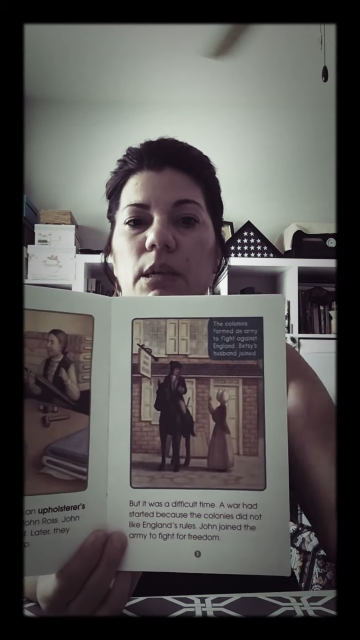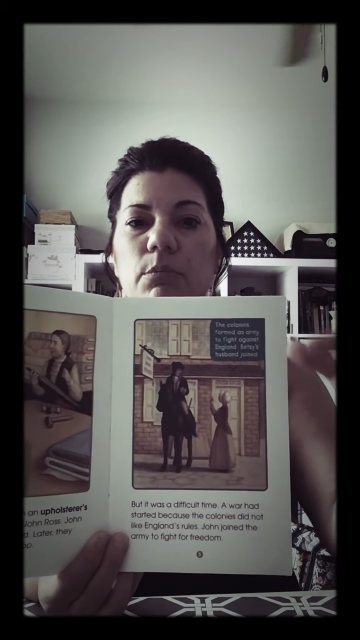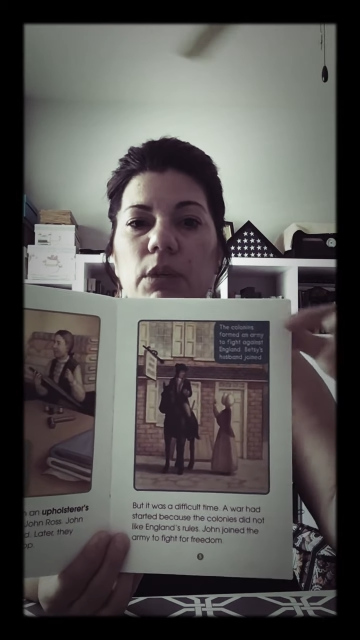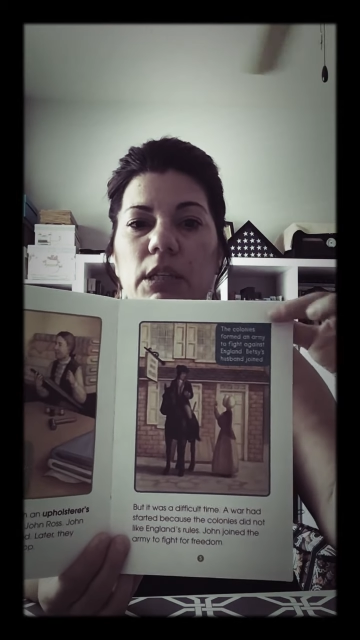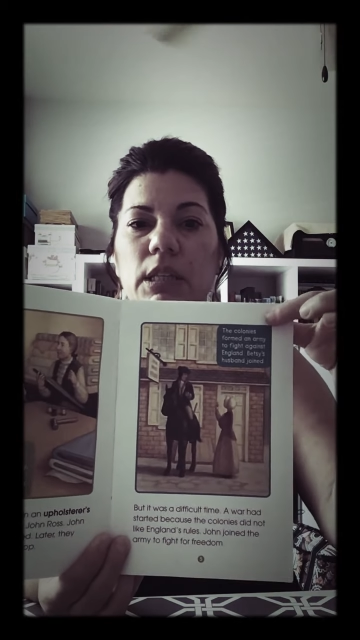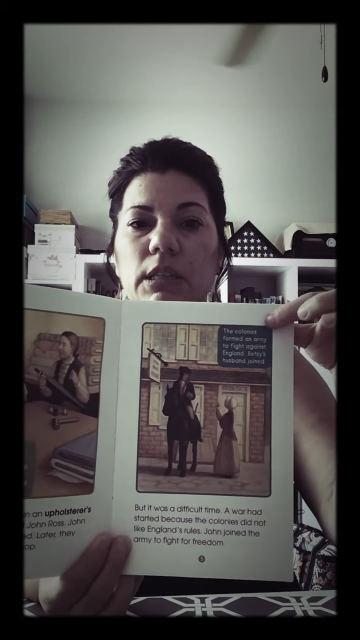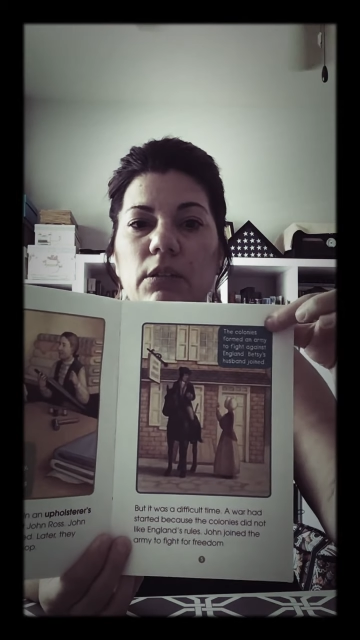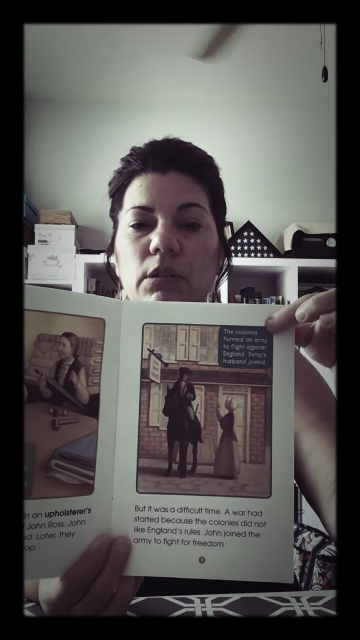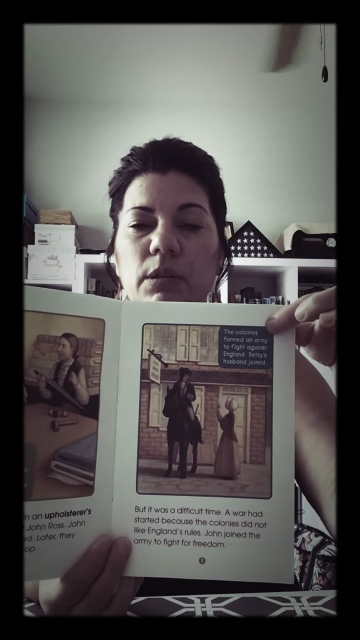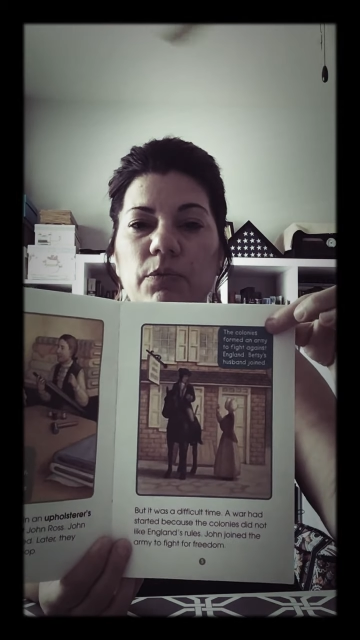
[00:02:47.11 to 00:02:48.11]
I'm reading the
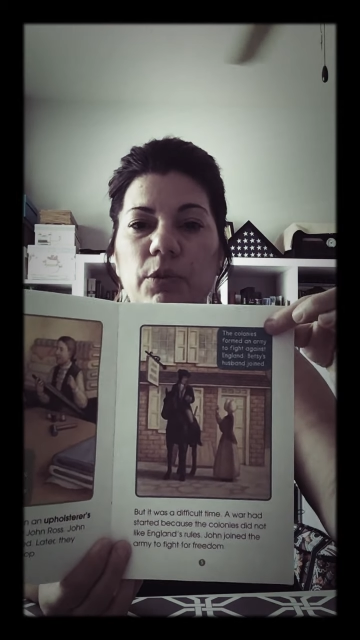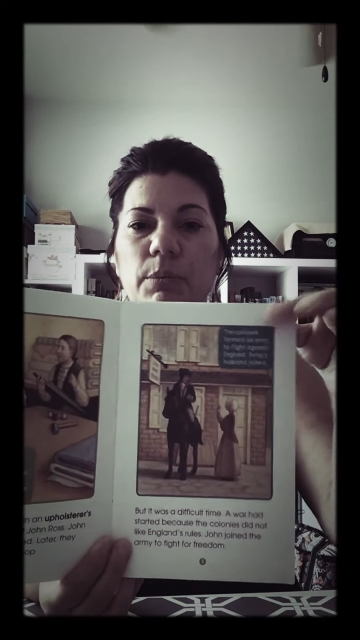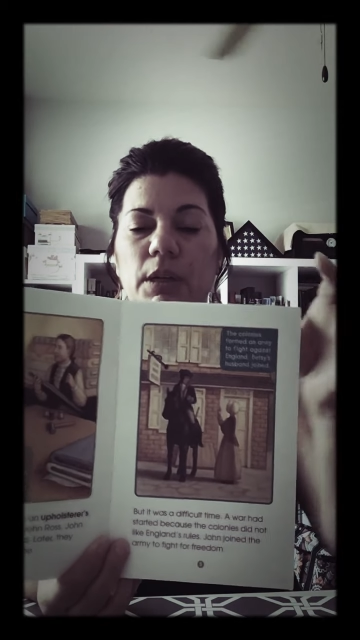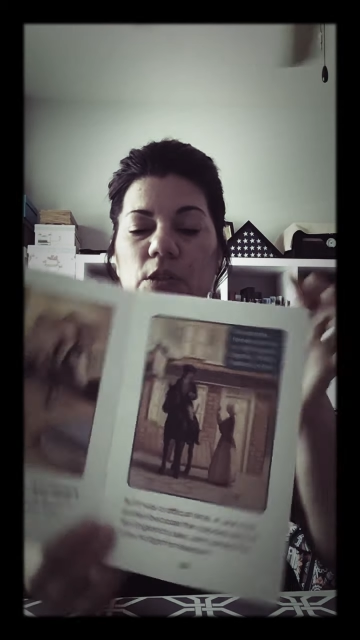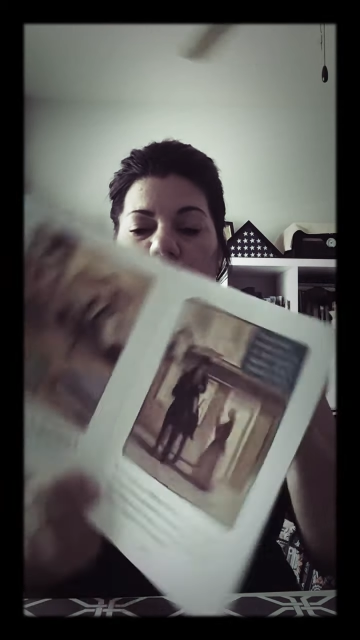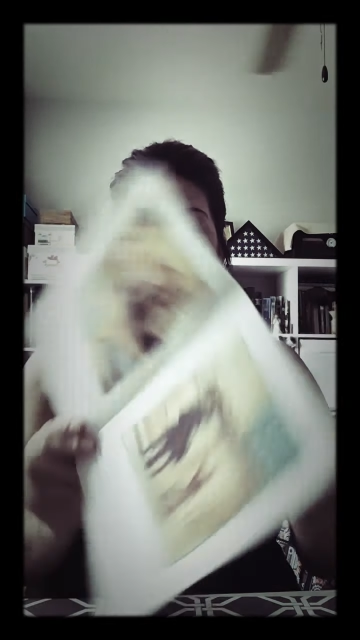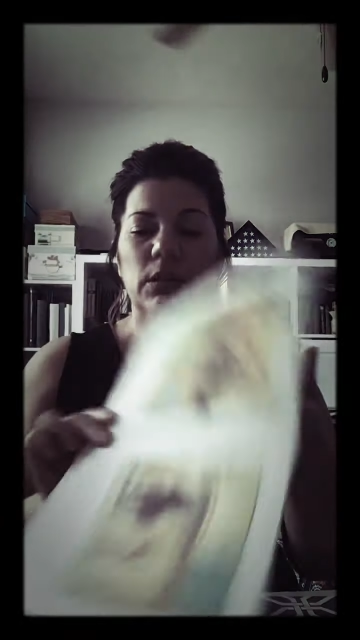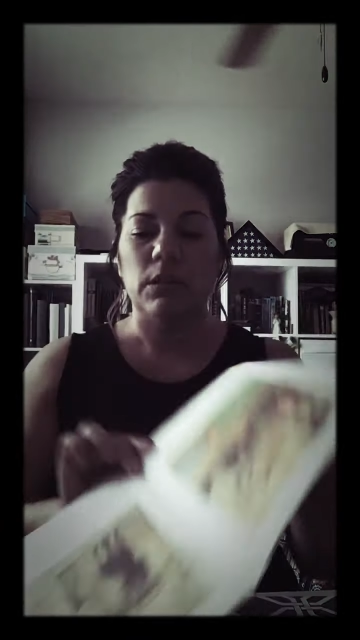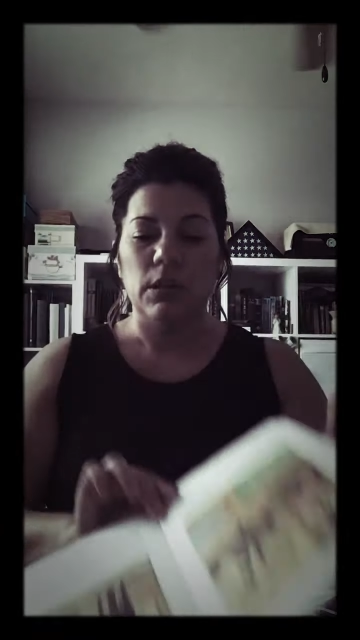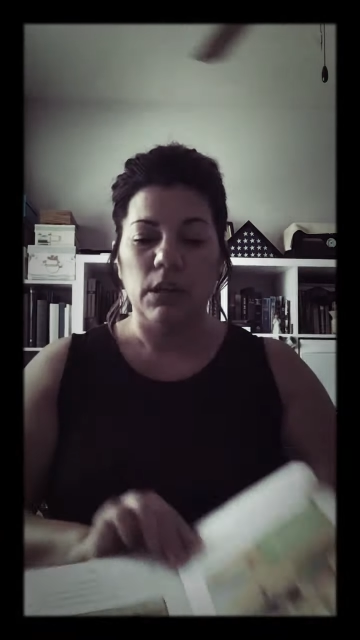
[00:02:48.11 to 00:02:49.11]
little information
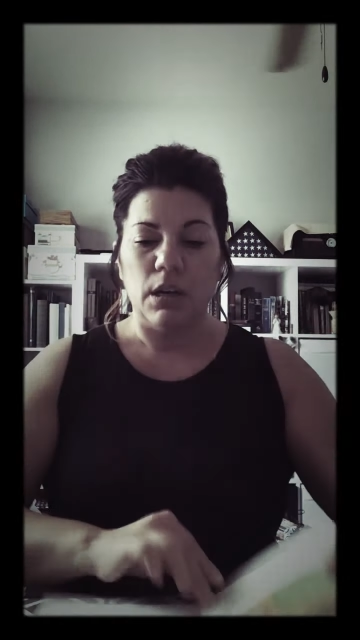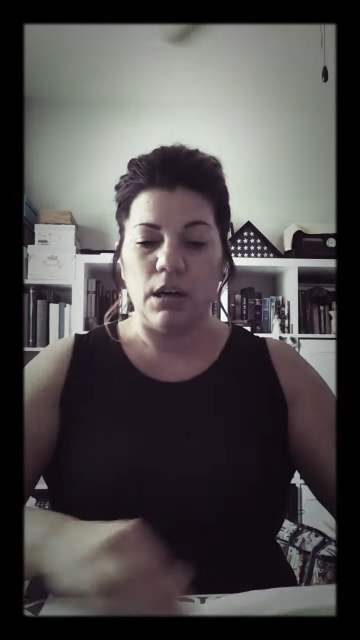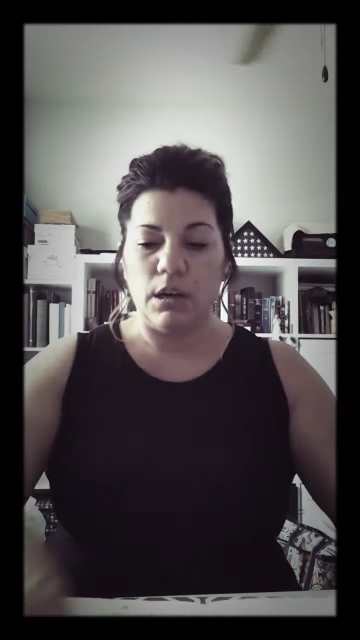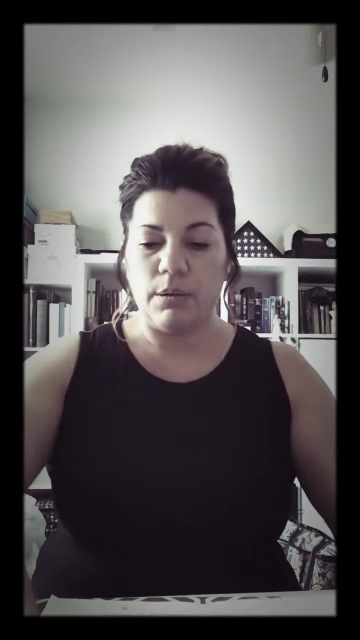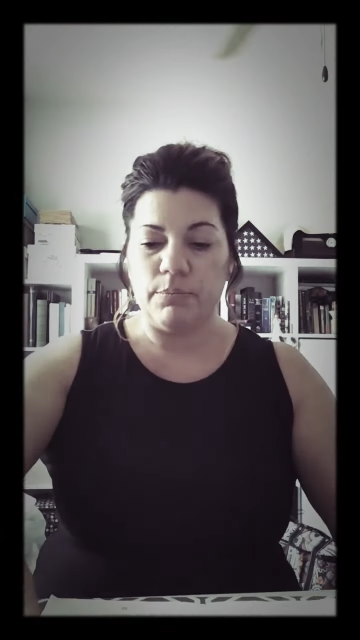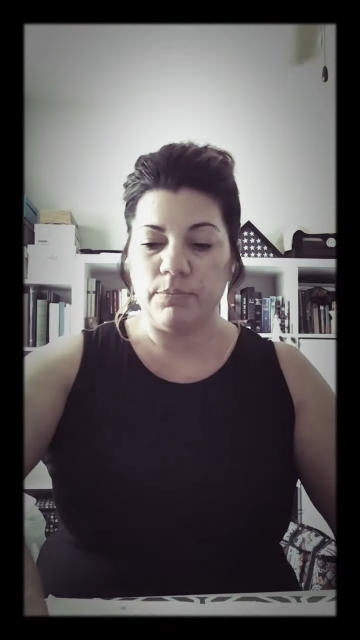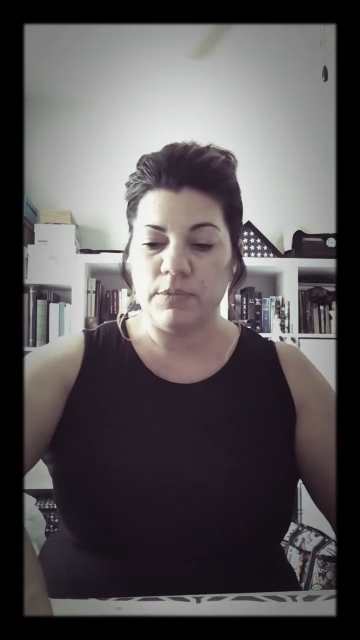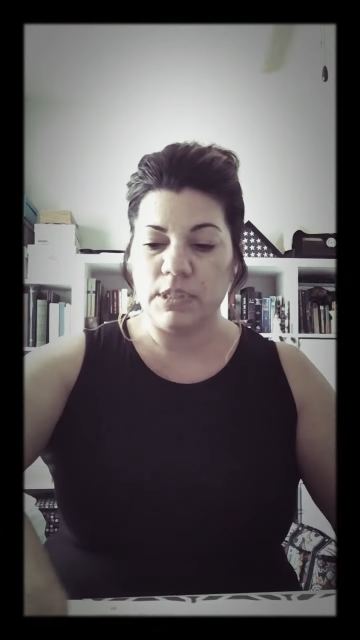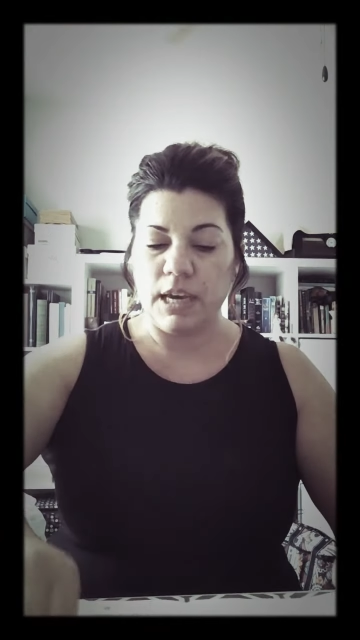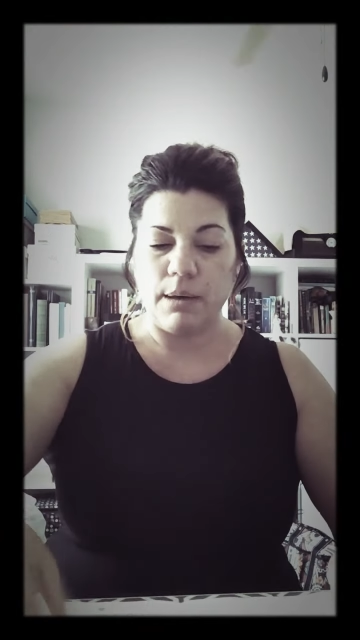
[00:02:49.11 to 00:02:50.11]

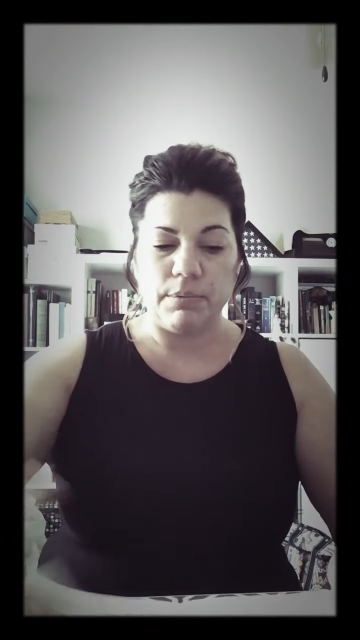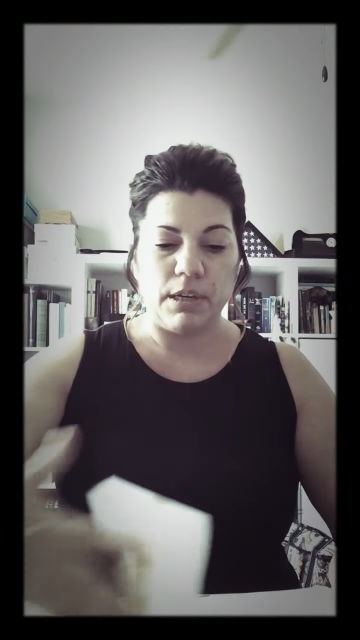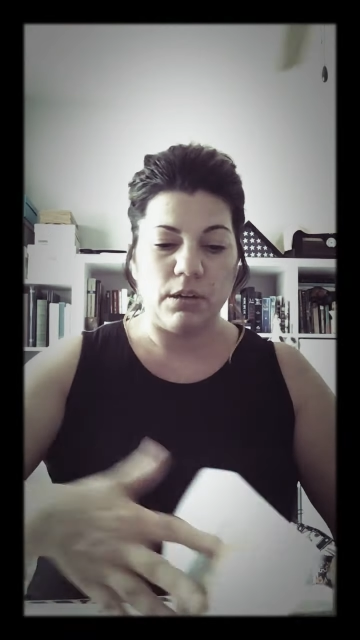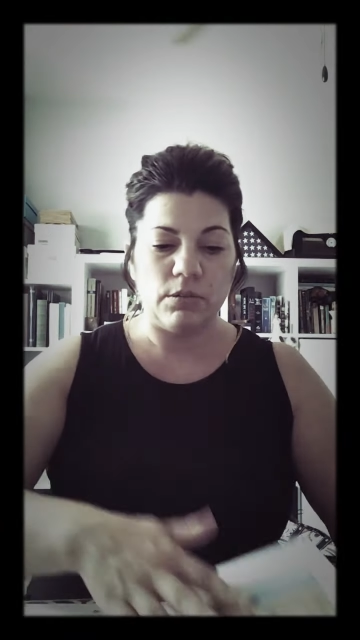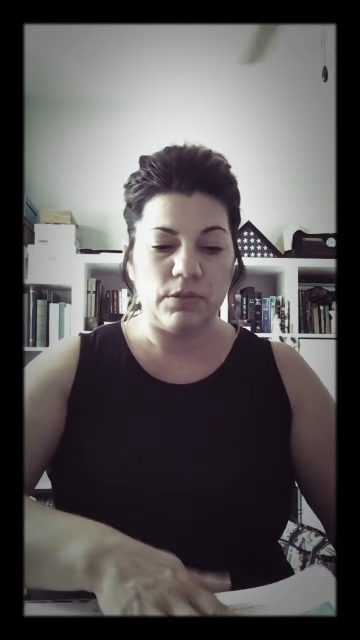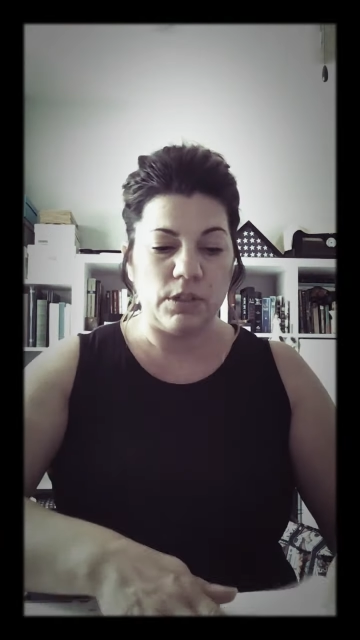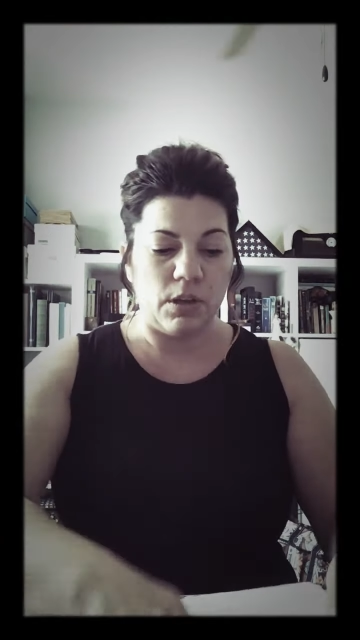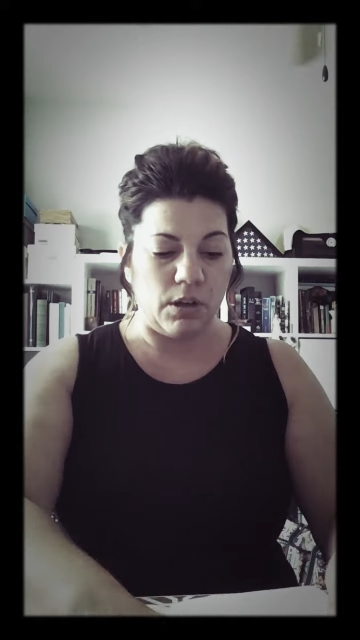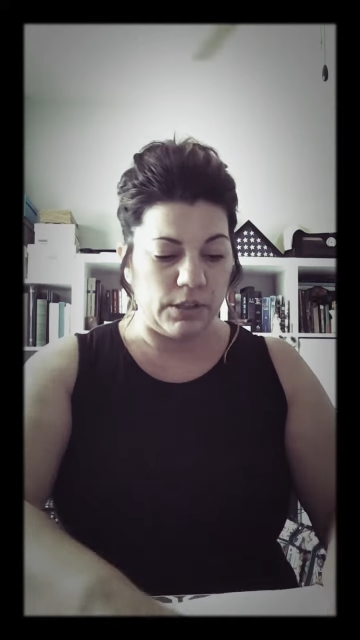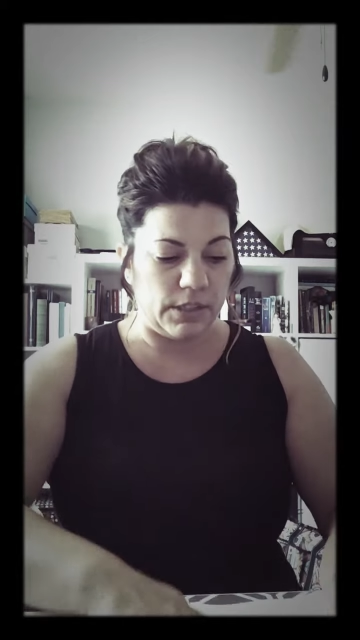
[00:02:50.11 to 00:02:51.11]
tab there
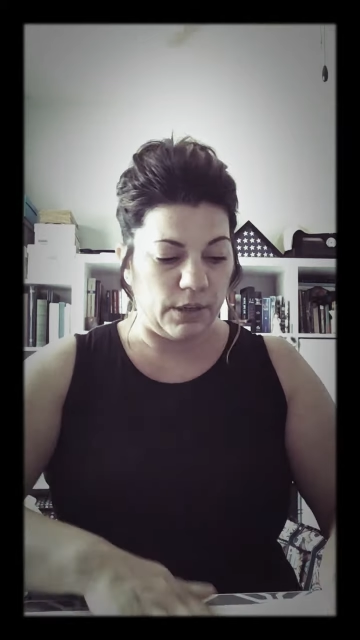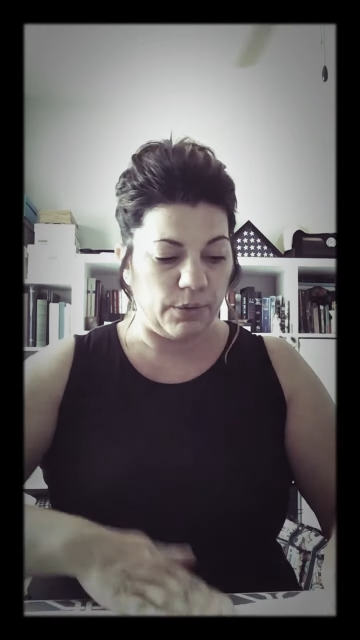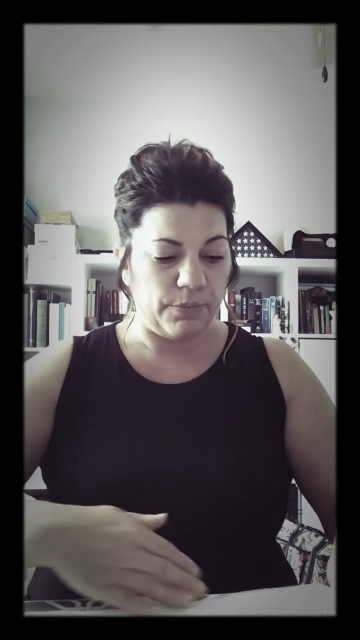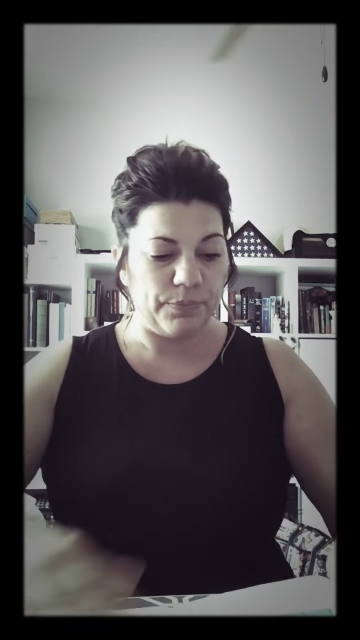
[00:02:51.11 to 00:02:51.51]
also.